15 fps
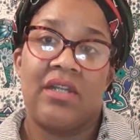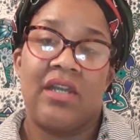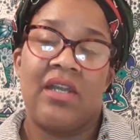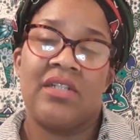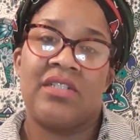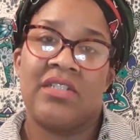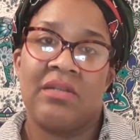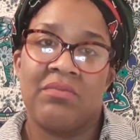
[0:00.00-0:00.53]

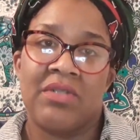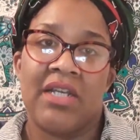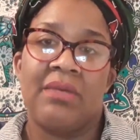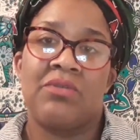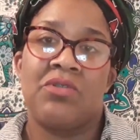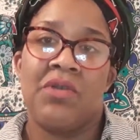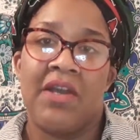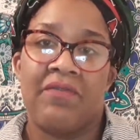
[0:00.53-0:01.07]
And
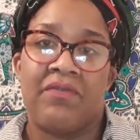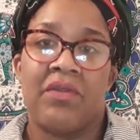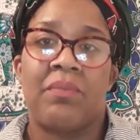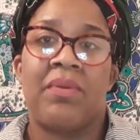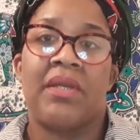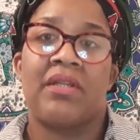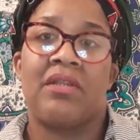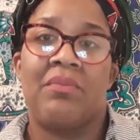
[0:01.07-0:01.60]
sometimes you have to
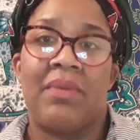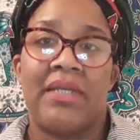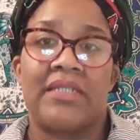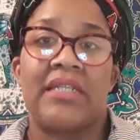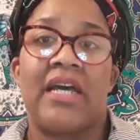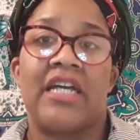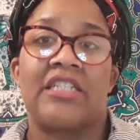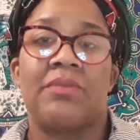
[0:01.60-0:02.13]
pick the best
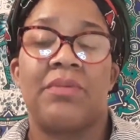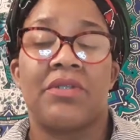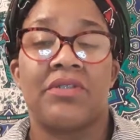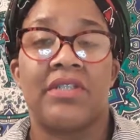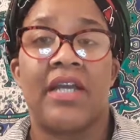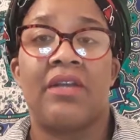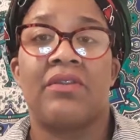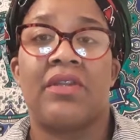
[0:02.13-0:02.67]
hospitals
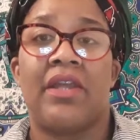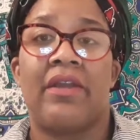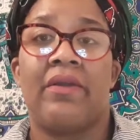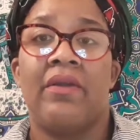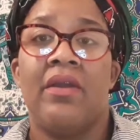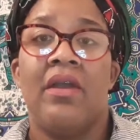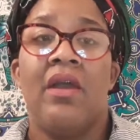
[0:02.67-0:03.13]
out there.